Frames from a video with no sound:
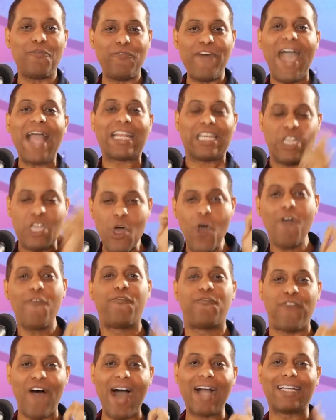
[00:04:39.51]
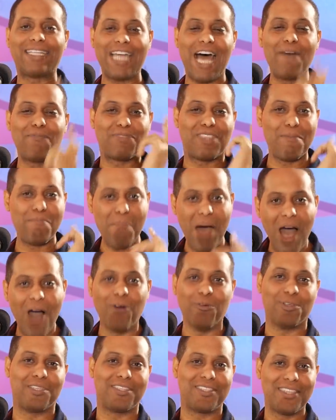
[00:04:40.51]
of fact, you fucked up the
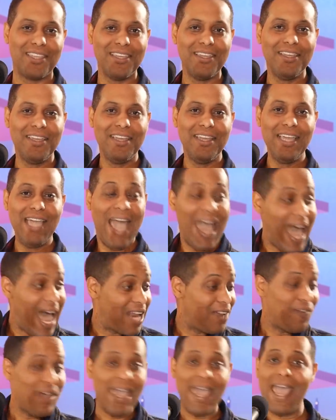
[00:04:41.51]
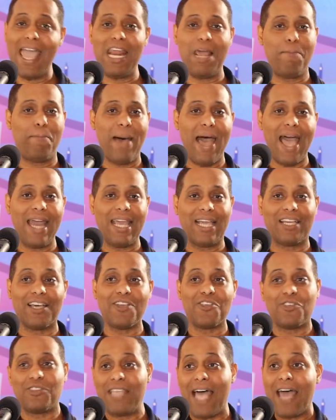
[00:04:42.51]
most out of anybody
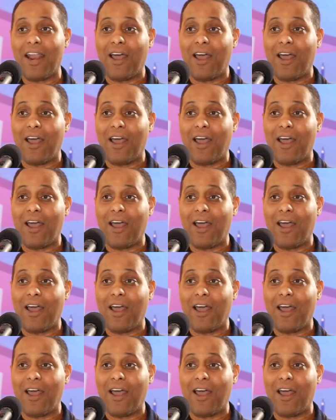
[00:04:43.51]
because you're